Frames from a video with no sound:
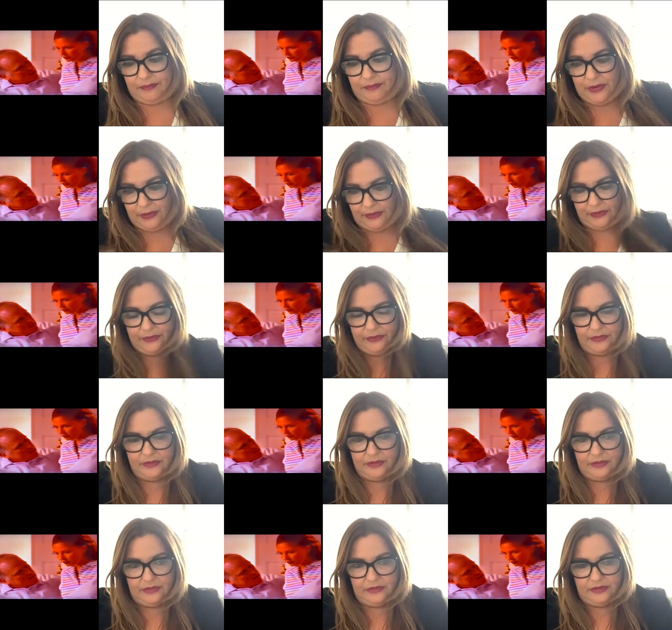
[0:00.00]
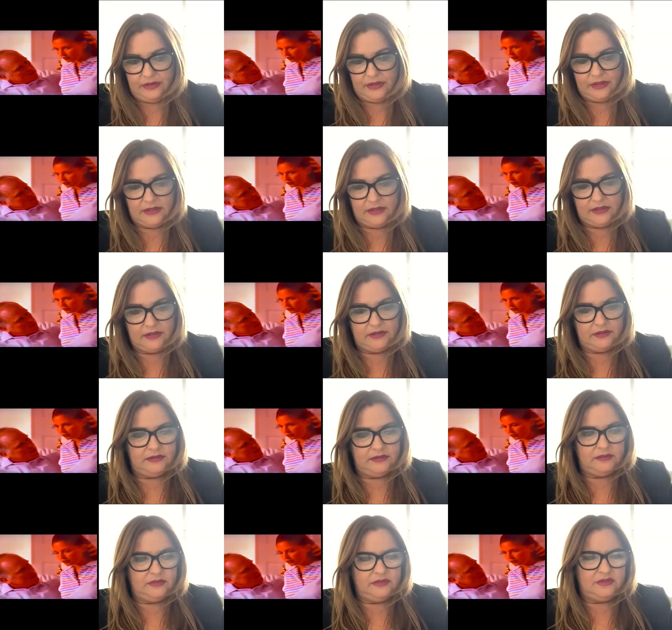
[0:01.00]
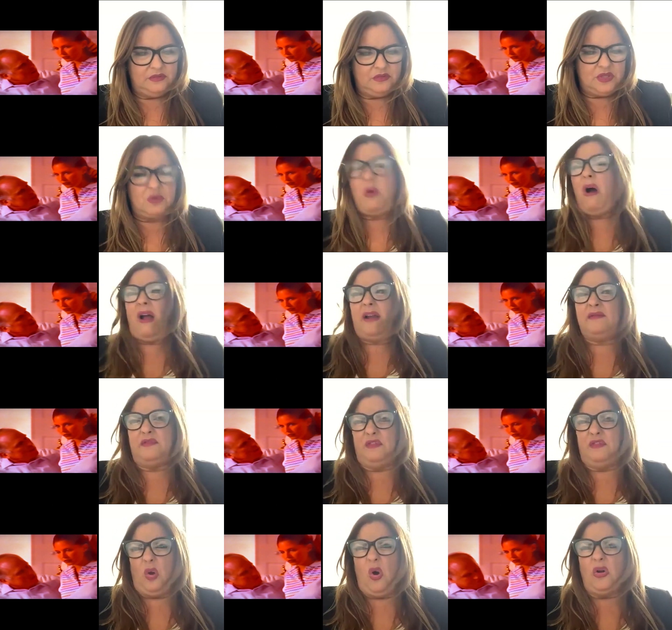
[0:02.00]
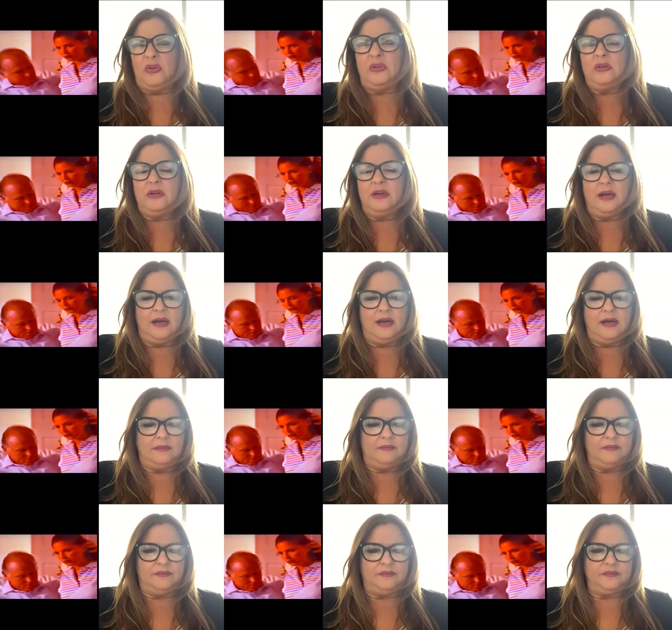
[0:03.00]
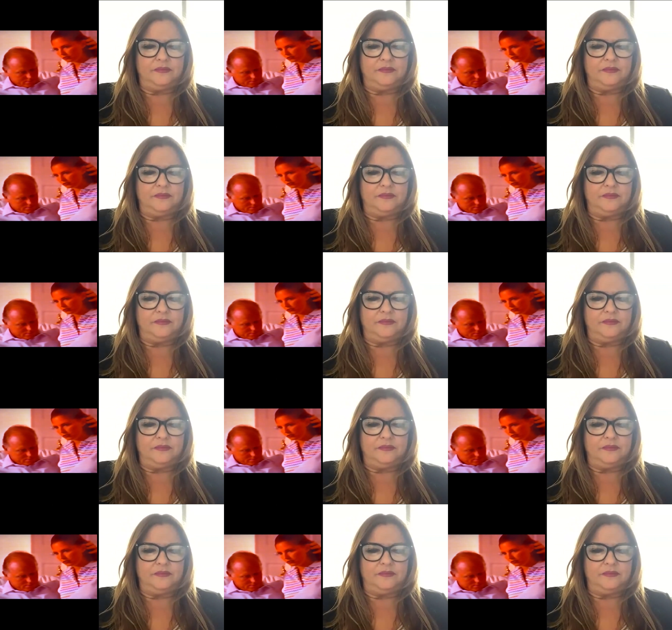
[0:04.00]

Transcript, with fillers: you know, uh, was quite full on. Um,